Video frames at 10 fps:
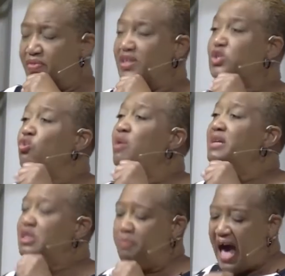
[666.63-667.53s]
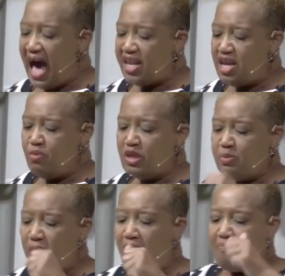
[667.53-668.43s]
This woman's body was
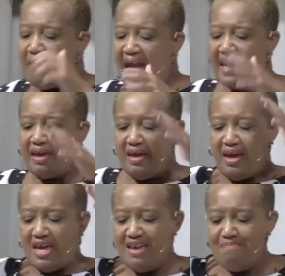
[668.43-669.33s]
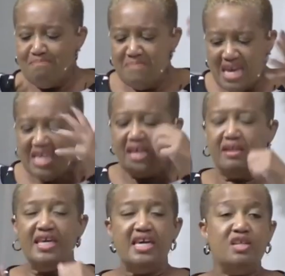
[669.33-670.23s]
brought back
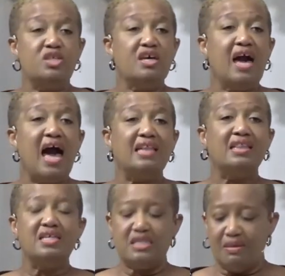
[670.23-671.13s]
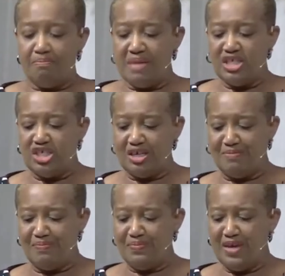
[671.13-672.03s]
immediately into godly submission.
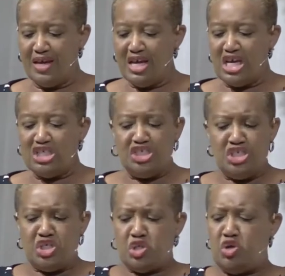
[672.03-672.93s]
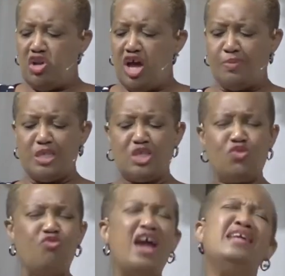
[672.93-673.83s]
She stood up
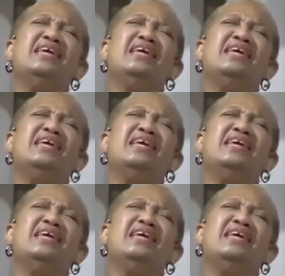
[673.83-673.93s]
straight